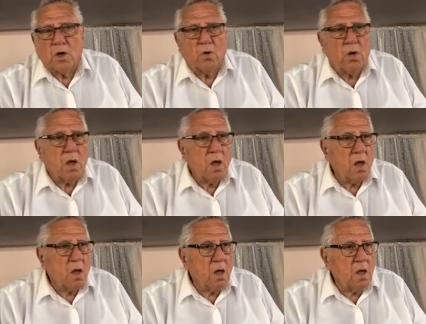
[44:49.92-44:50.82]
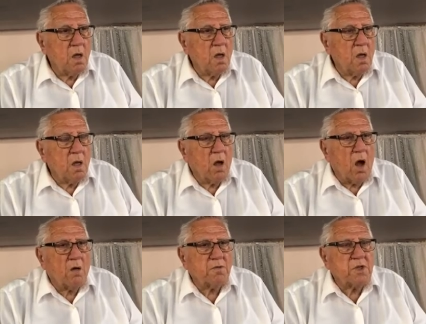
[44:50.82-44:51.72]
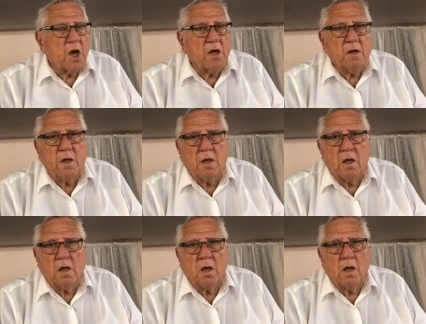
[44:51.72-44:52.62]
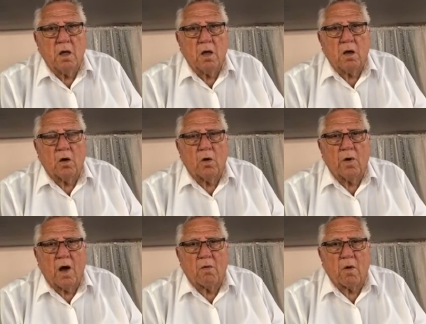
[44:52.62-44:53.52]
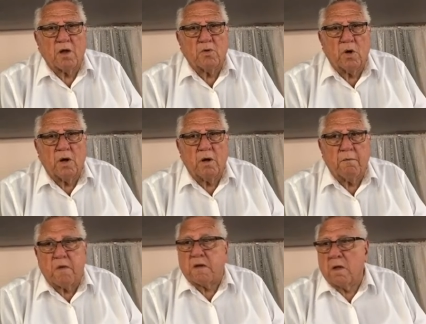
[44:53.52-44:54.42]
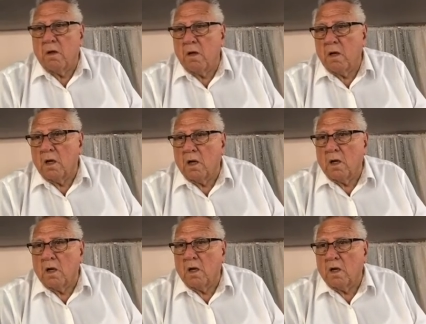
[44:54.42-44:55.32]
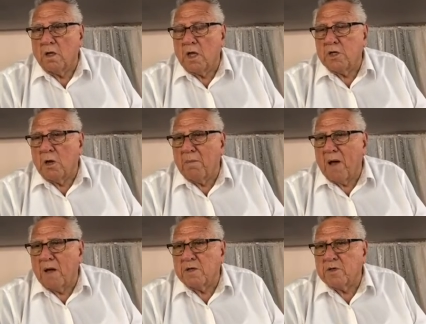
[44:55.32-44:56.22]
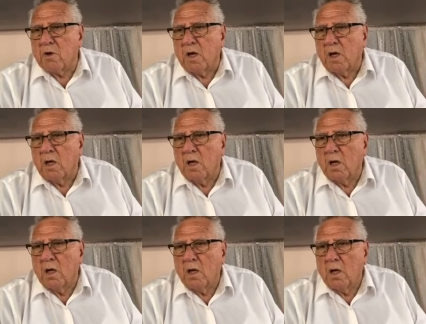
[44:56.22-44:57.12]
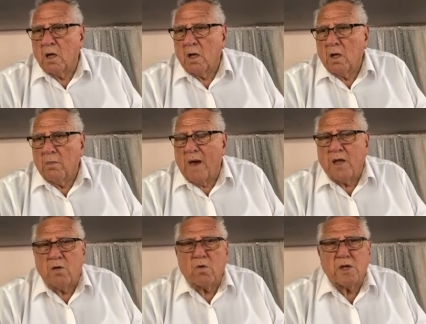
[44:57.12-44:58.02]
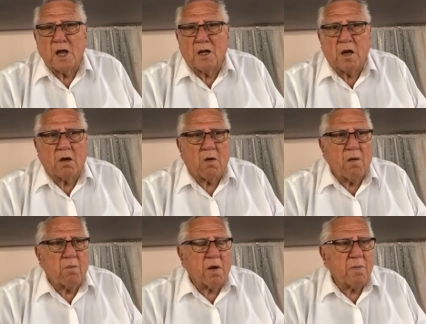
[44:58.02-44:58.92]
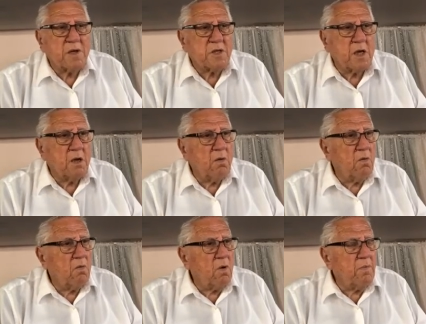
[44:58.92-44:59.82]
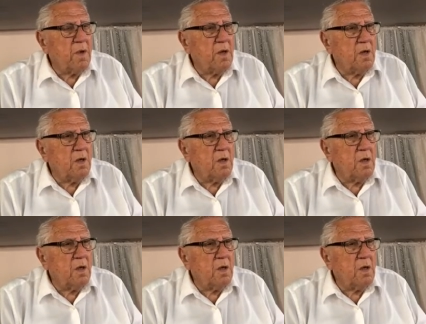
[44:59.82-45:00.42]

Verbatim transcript: So all of a sudden, you're going on Ridgewood and they jump out in the street. Man, you reach out there and grab, bring them back and say, wait a minute,